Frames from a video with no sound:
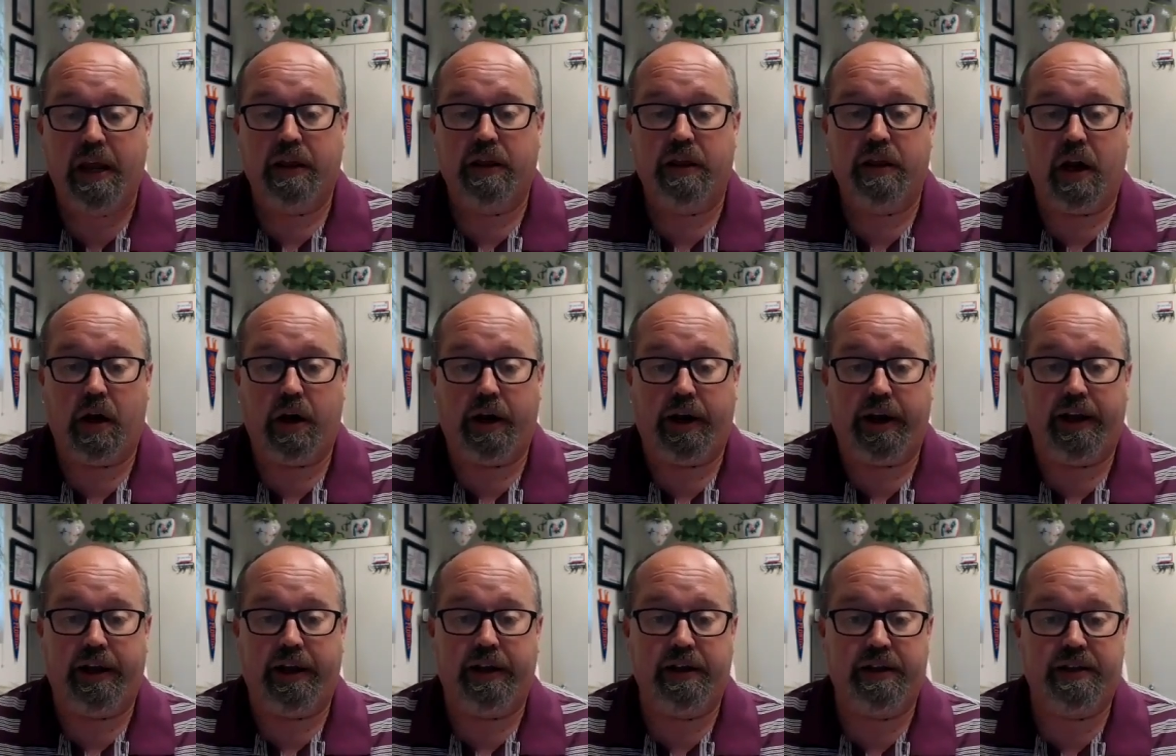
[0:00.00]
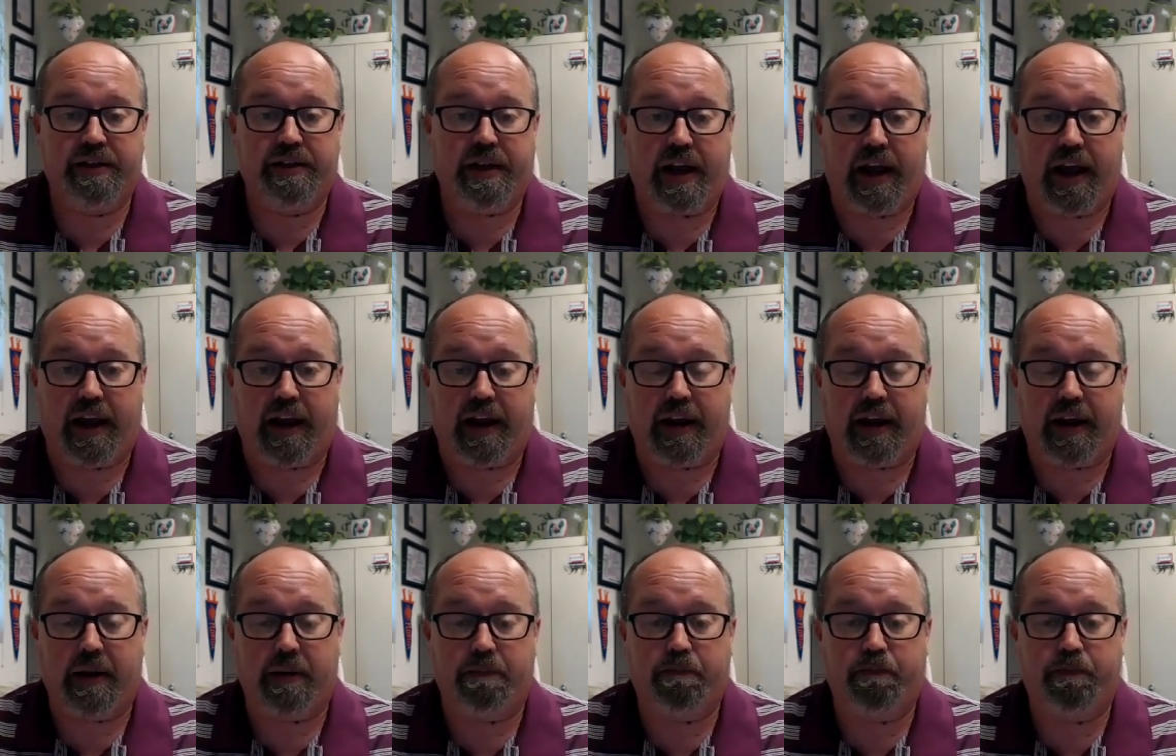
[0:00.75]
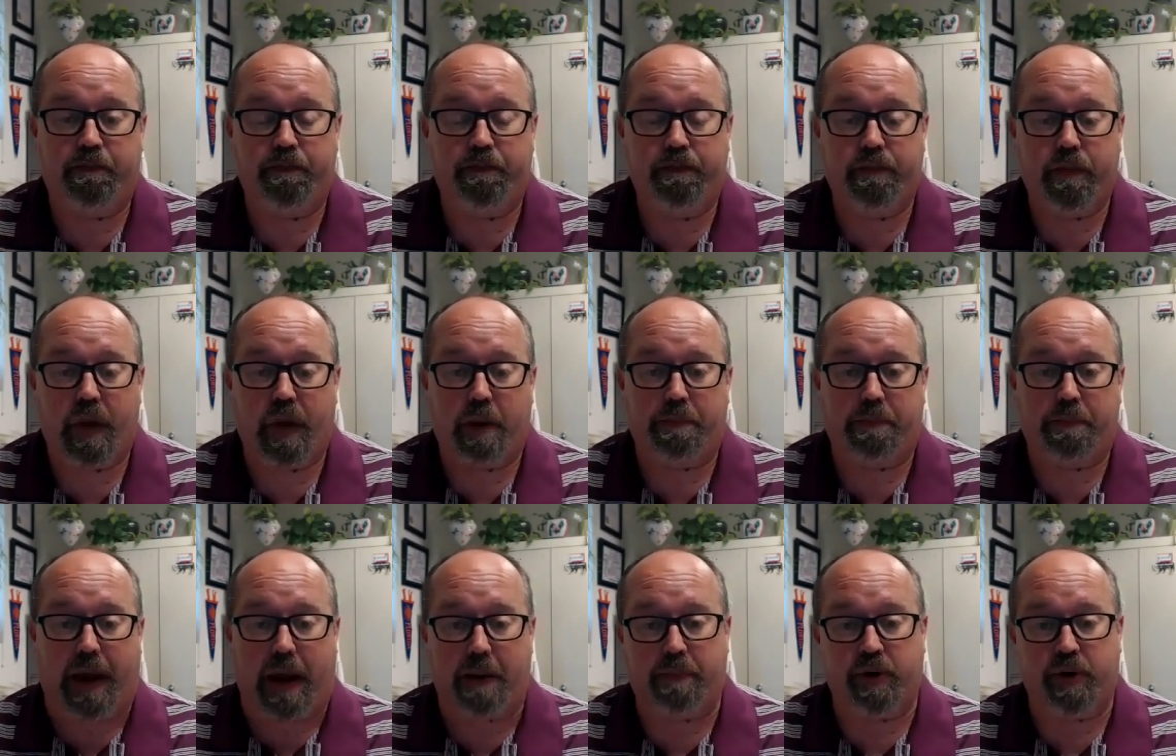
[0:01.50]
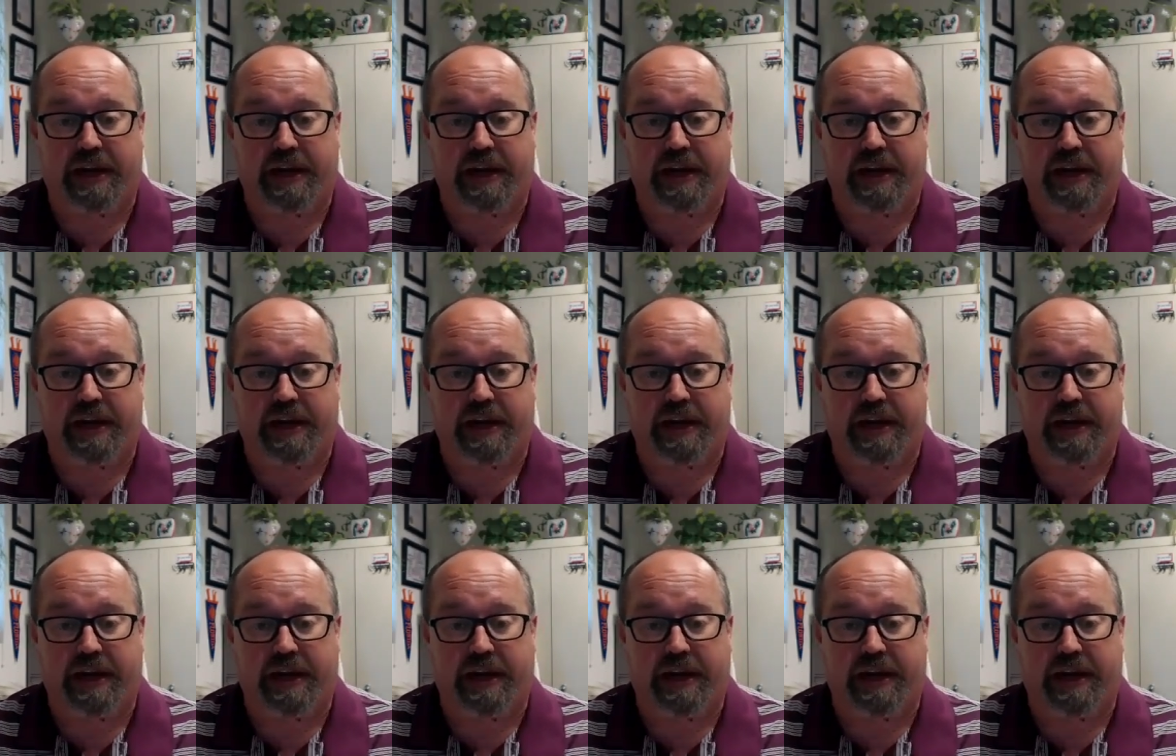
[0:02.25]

There is a paper